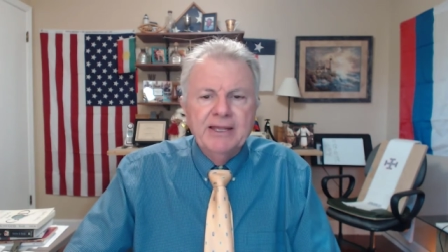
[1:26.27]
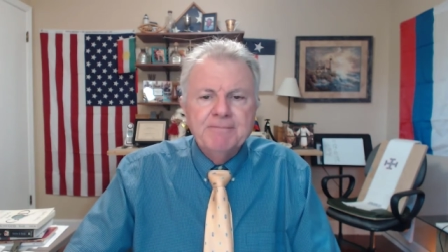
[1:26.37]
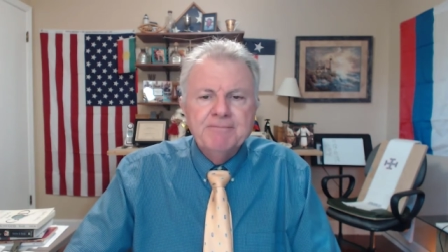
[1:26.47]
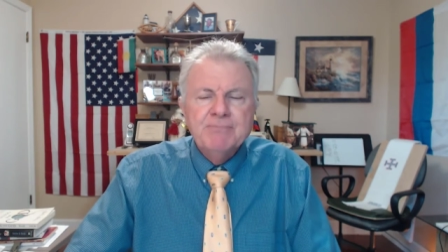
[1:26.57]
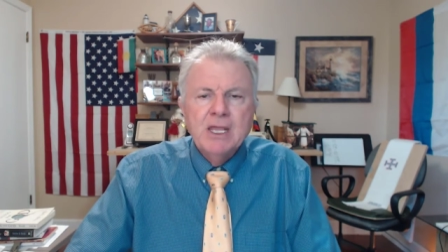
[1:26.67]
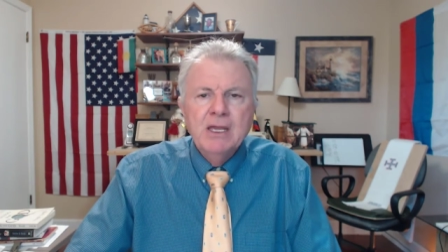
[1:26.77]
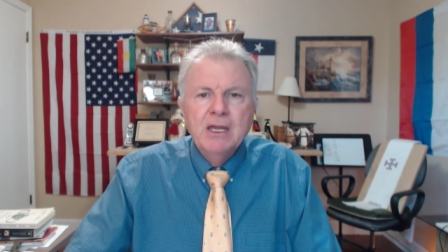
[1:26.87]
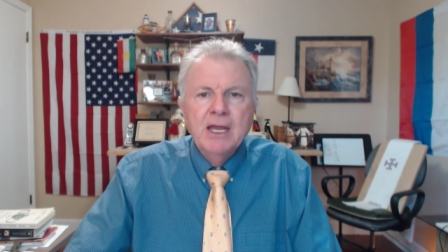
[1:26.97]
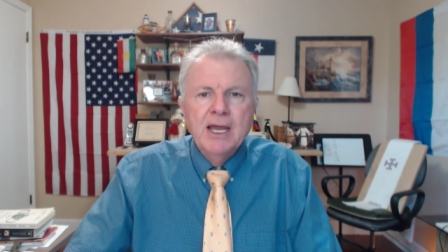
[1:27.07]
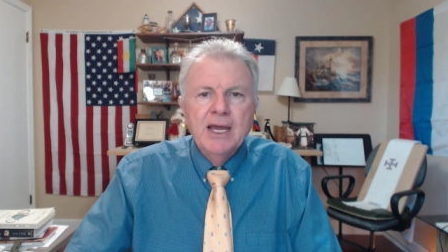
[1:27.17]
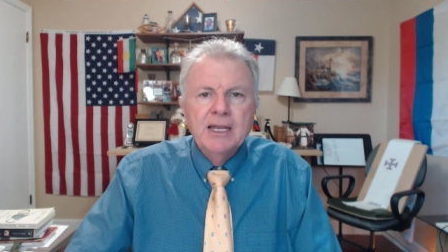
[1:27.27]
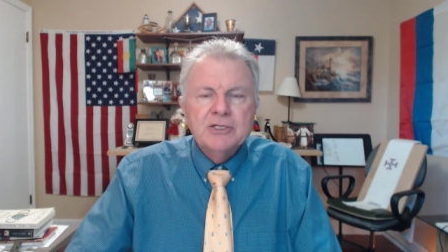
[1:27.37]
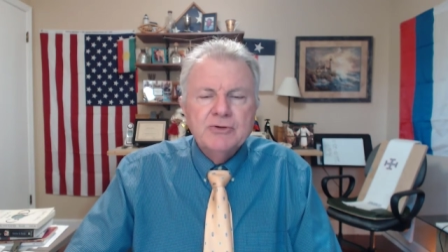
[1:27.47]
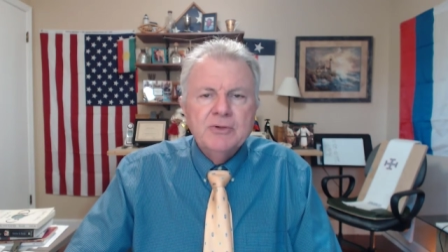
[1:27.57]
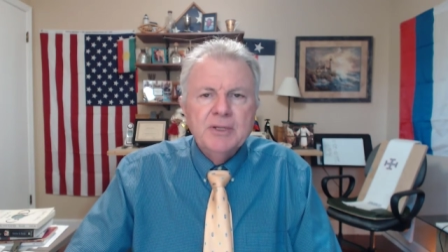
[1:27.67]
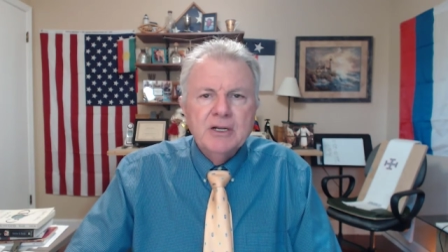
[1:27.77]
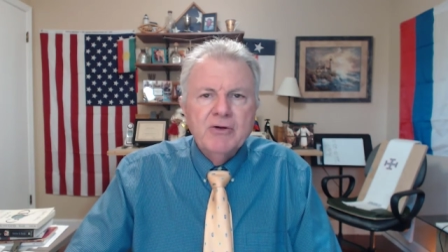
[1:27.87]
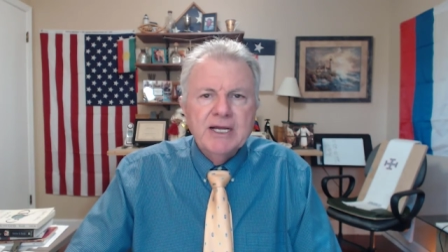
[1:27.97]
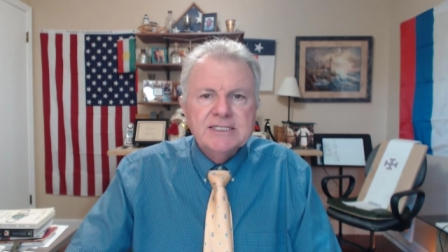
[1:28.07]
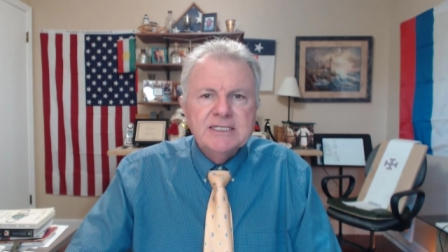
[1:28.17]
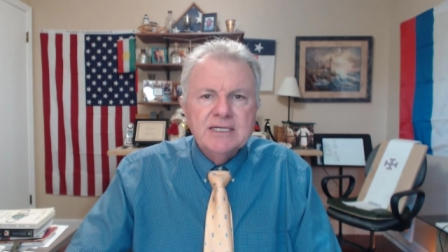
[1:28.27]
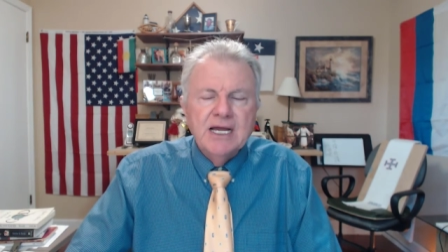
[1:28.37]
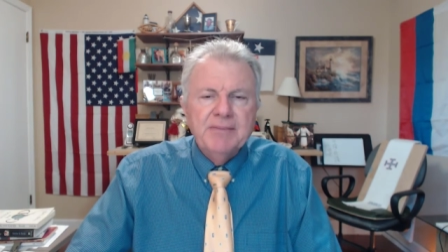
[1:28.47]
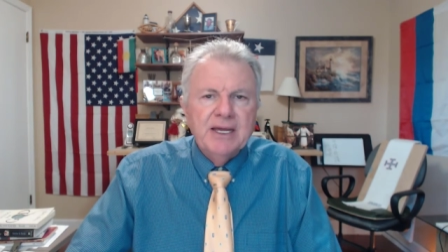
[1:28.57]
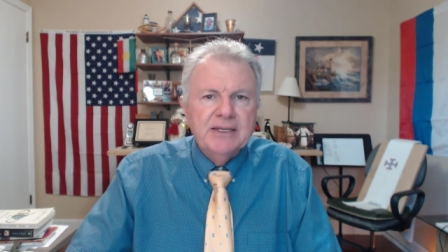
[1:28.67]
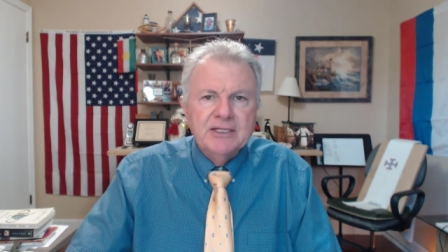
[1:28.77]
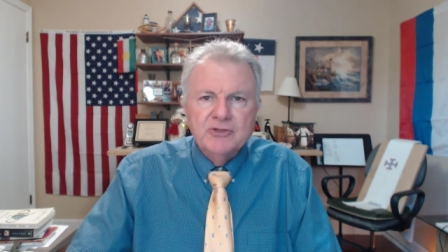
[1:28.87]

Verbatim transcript: And and it's really been a crazy time, hasn't it?